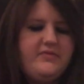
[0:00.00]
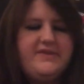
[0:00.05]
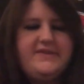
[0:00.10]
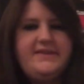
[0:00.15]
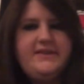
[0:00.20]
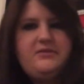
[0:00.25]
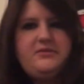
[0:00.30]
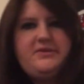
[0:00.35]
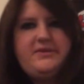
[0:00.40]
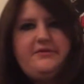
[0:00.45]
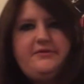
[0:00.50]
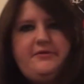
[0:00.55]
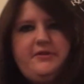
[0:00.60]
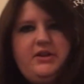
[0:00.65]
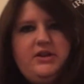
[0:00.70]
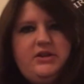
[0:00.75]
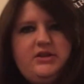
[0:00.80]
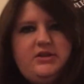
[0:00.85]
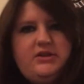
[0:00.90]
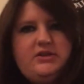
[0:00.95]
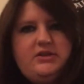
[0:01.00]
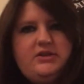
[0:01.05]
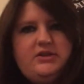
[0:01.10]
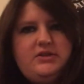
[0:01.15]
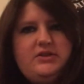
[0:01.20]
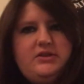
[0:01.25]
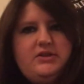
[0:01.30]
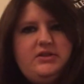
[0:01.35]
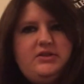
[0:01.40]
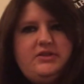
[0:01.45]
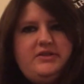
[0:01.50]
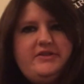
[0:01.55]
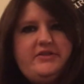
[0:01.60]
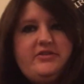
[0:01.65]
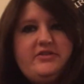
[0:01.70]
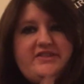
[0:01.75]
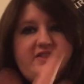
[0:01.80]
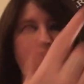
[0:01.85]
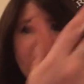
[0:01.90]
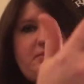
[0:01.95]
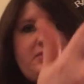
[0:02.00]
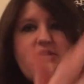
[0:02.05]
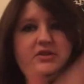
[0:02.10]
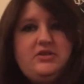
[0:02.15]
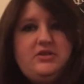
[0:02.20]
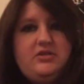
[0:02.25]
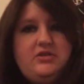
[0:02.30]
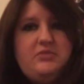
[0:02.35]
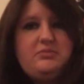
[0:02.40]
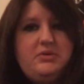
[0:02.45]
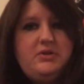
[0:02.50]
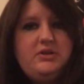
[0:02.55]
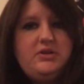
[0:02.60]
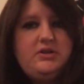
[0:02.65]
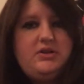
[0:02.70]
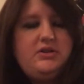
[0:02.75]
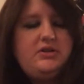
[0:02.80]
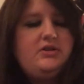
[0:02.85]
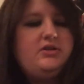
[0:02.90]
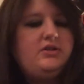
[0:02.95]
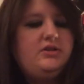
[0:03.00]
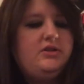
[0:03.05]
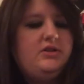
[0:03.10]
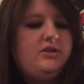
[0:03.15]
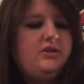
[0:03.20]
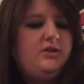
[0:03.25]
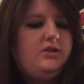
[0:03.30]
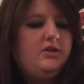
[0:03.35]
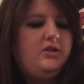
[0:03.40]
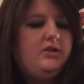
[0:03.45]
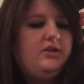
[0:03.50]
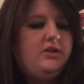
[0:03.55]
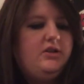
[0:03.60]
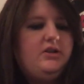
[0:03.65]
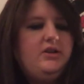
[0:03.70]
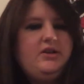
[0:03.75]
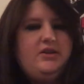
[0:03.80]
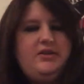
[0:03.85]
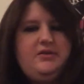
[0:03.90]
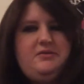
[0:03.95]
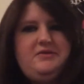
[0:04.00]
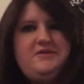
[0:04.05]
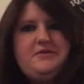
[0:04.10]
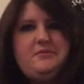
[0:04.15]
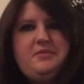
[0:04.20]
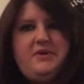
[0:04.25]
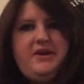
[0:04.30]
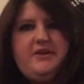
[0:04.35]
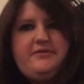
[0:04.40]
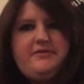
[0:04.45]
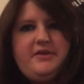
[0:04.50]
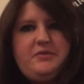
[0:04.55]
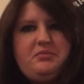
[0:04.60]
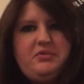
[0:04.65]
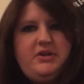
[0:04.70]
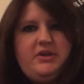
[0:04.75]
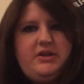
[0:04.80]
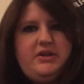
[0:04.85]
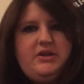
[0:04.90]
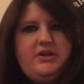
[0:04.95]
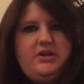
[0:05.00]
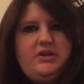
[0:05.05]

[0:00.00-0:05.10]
so that was the front, it's got a zip at the top, and that was the back fabric.